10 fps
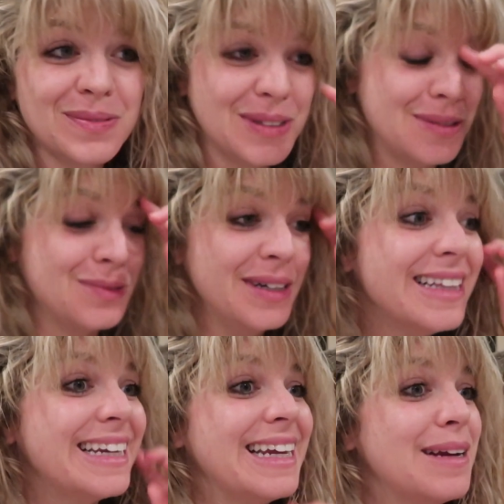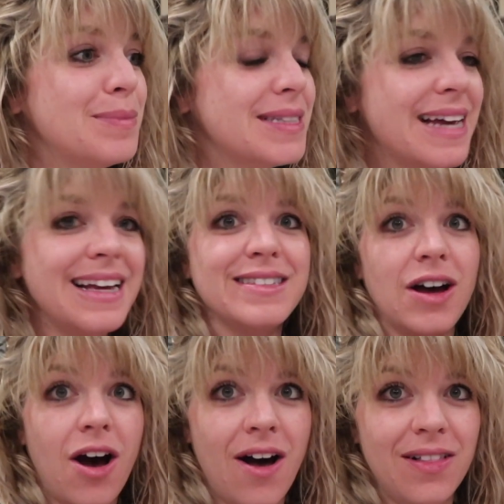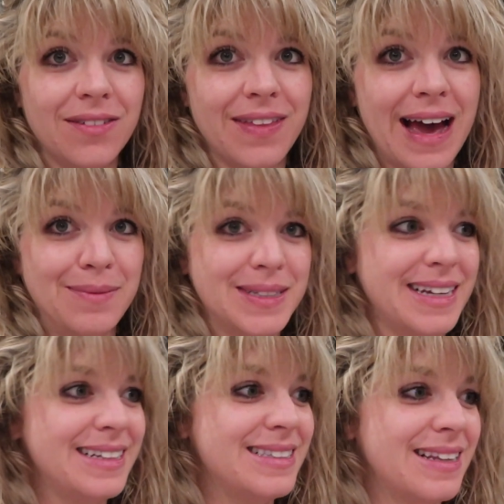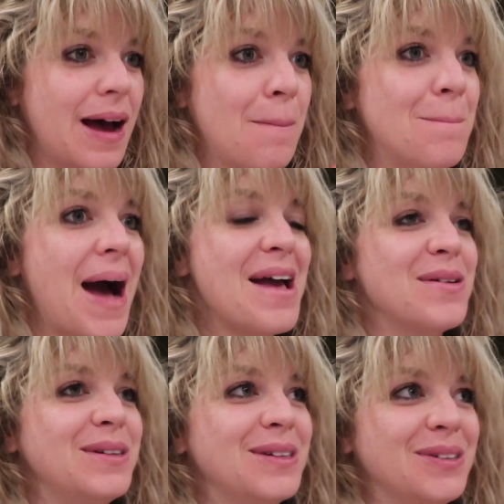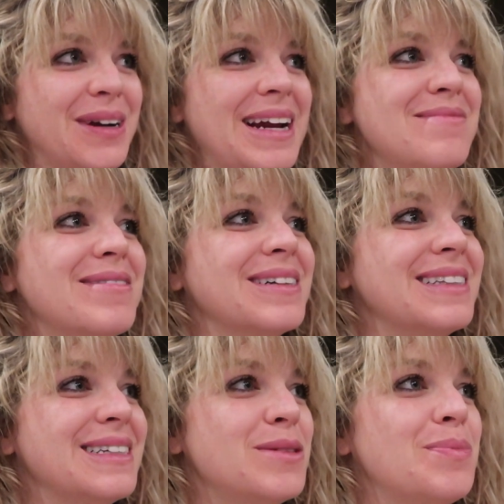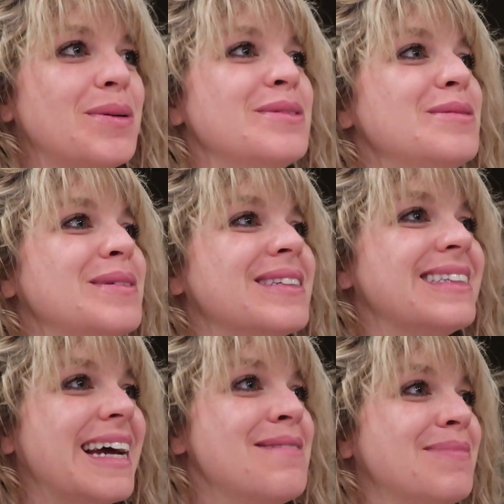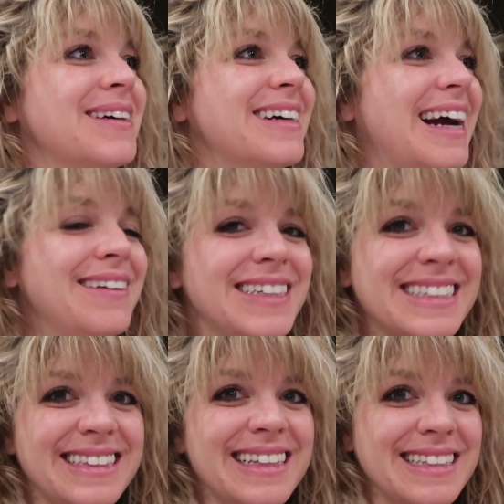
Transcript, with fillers: What's really neat, besides all of that, besides a biodegradable disposable diaper, I'm just